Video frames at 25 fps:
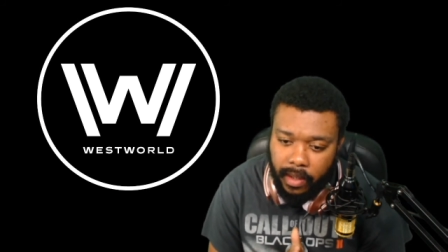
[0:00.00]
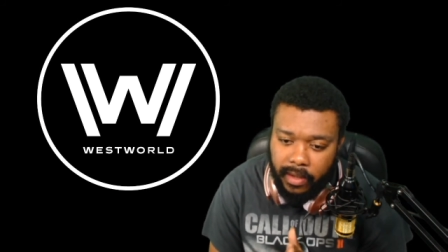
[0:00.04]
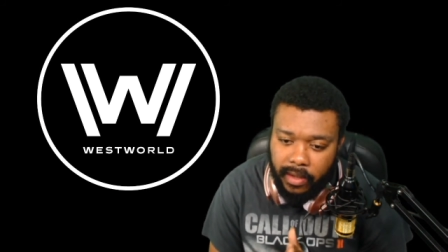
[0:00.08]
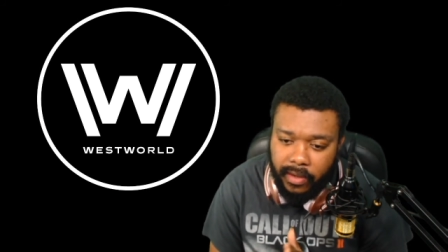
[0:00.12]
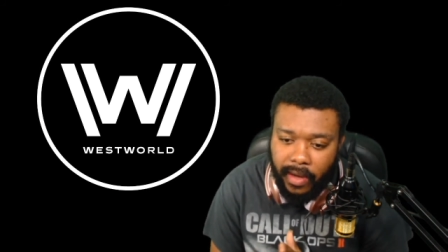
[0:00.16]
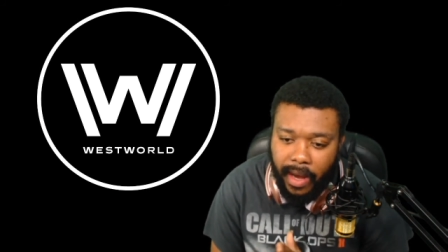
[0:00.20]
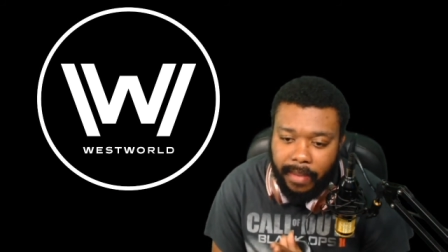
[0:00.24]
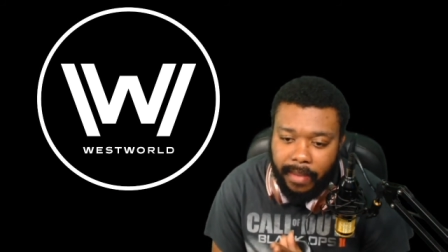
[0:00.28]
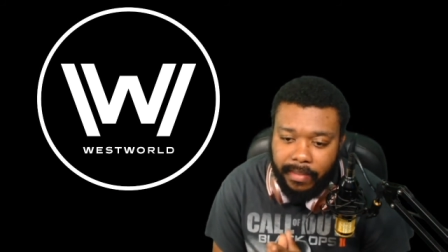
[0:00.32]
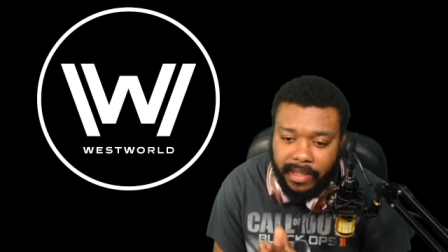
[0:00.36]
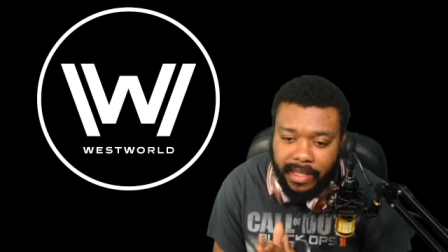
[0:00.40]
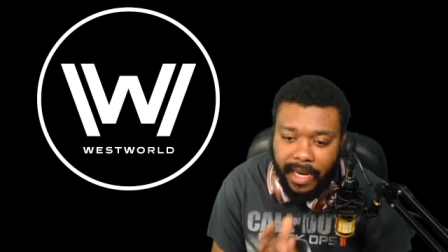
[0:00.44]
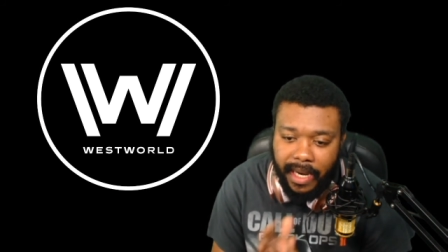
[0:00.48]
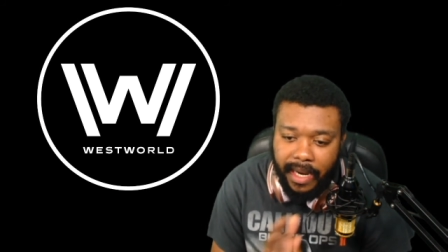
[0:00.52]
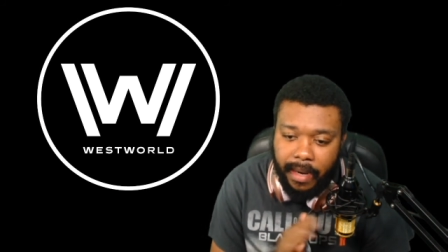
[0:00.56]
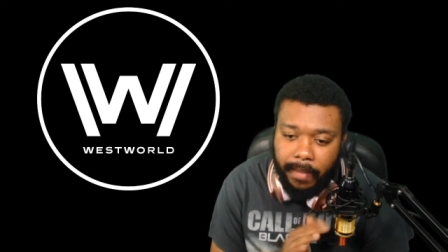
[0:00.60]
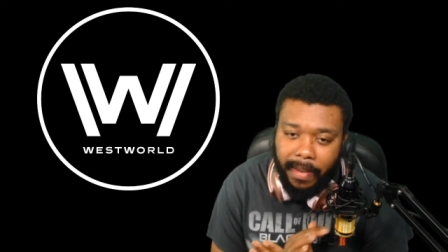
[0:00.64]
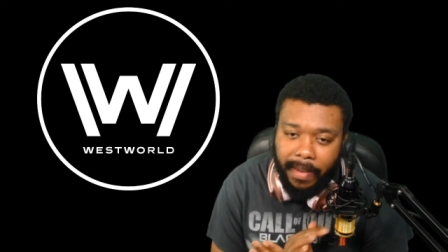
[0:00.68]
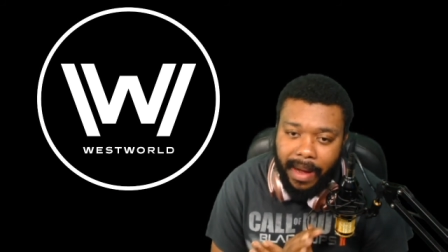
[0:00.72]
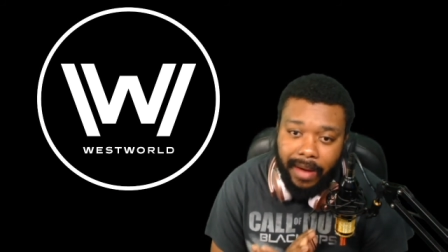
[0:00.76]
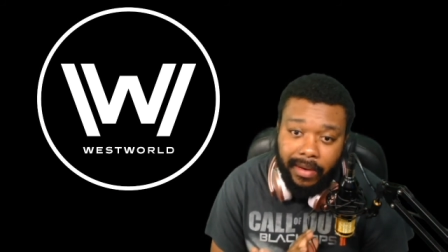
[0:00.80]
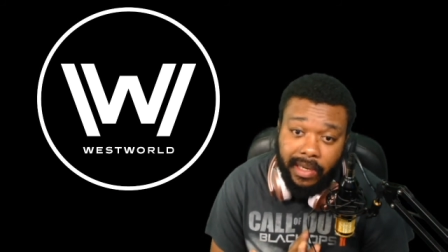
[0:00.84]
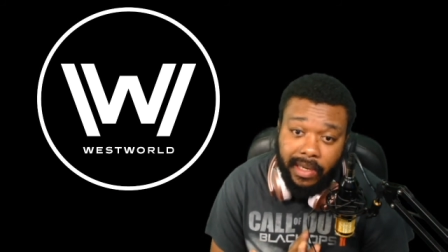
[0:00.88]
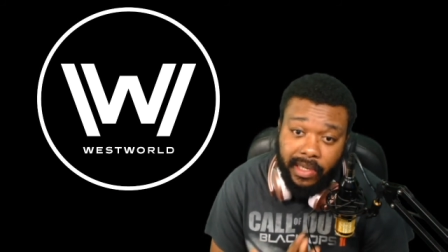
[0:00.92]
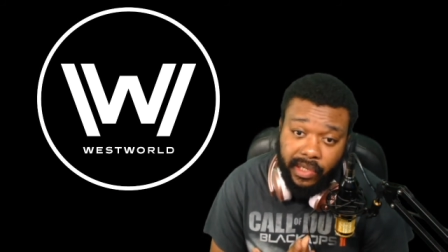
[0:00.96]
I'm saying
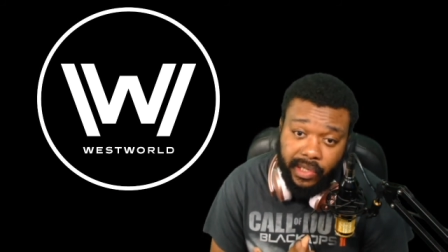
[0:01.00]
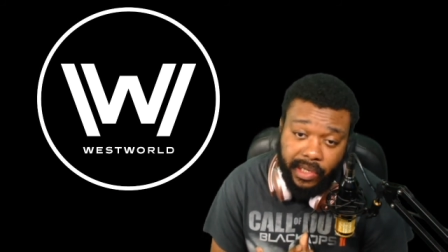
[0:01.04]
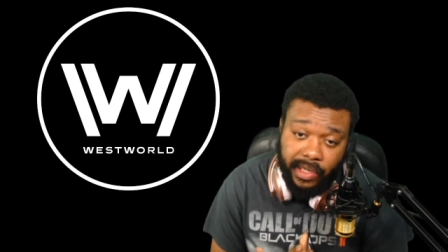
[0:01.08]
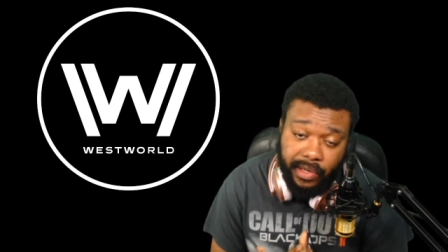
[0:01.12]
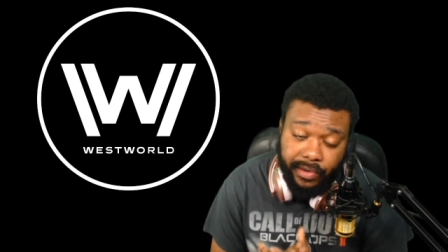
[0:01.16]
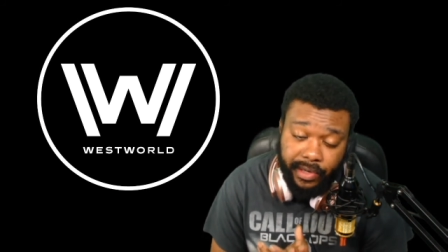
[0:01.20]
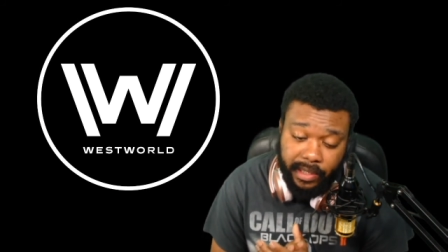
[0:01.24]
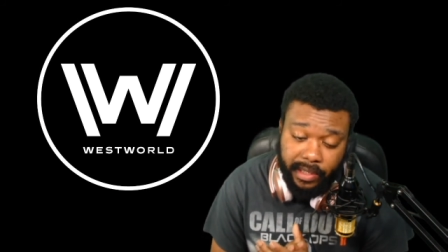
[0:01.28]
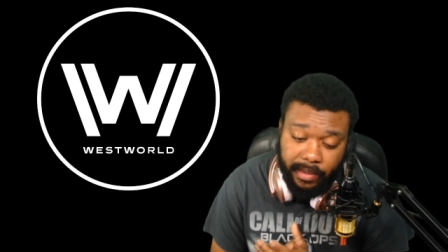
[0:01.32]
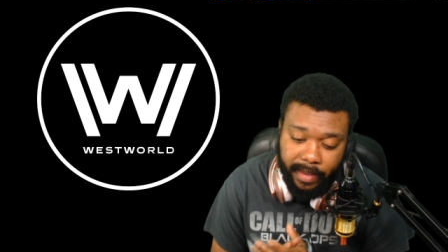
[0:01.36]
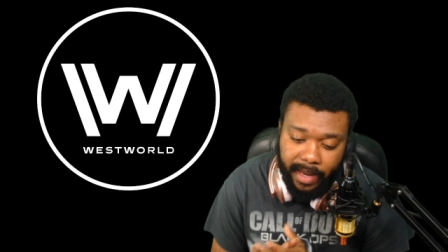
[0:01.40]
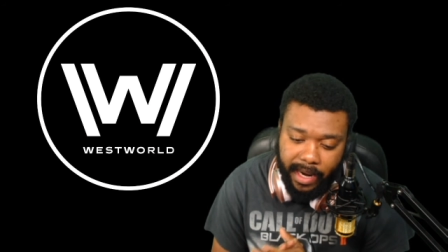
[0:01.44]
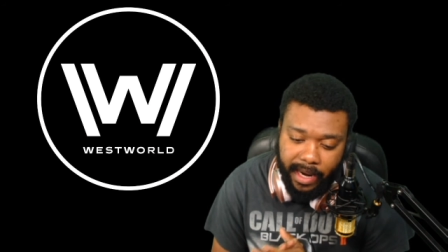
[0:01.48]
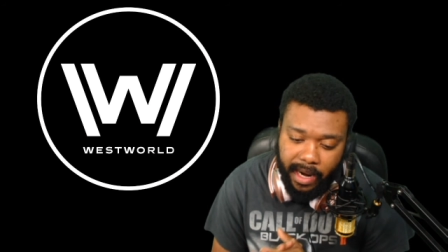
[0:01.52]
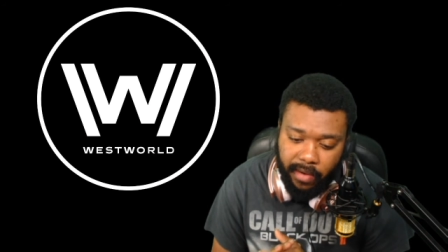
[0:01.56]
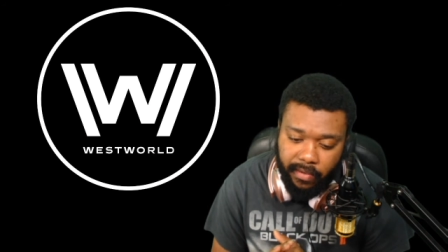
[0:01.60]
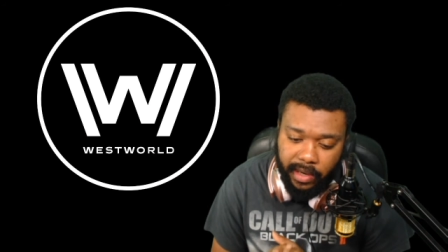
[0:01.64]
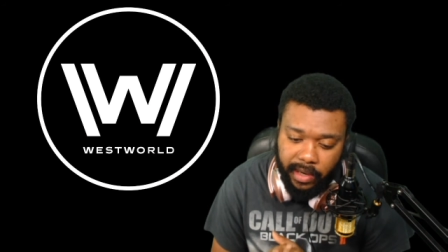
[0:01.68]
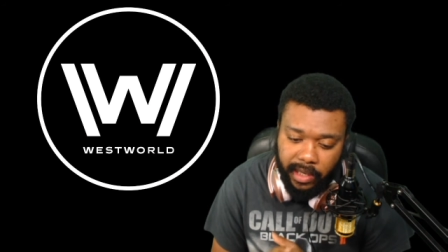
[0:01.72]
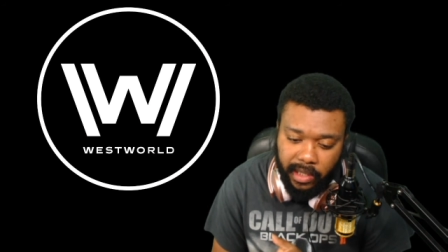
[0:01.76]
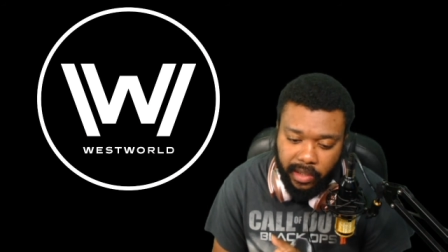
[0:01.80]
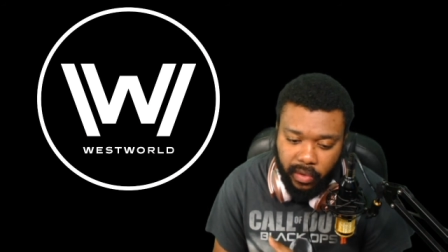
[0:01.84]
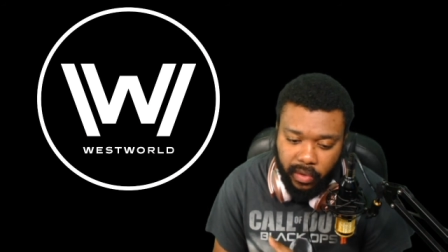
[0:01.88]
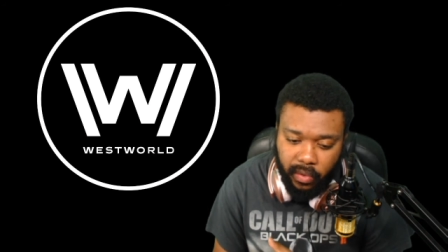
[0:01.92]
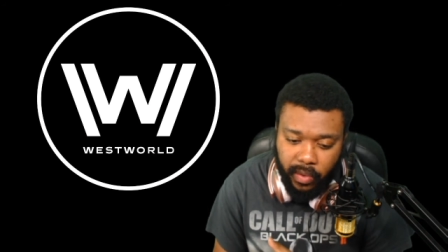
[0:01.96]
about this series, man, I
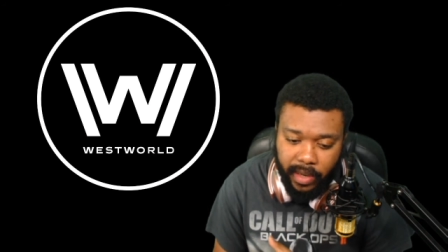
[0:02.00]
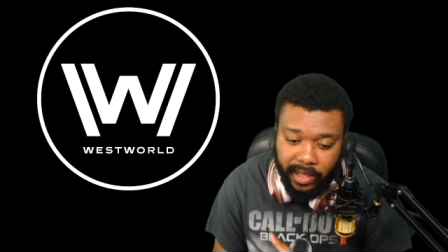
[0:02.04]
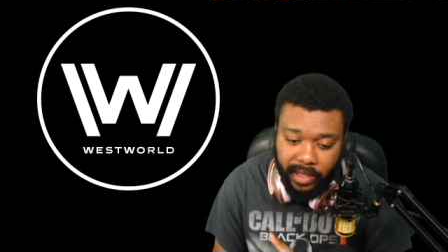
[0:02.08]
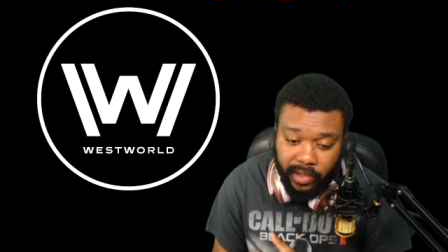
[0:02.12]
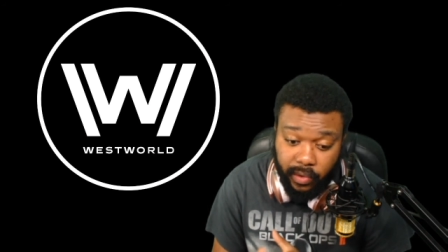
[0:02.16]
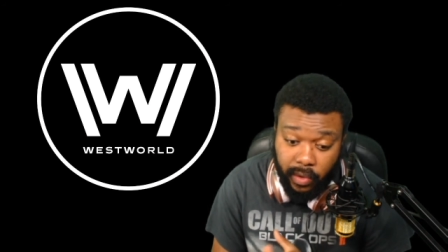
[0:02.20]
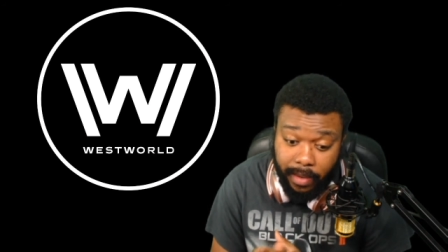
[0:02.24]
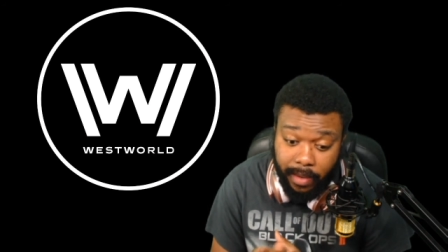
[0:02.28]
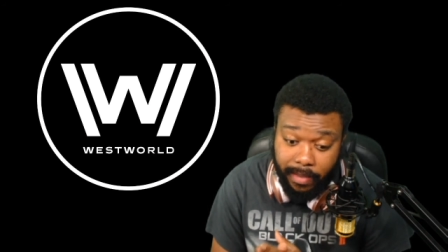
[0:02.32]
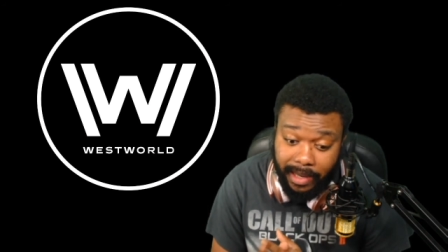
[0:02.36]
really do enjoy,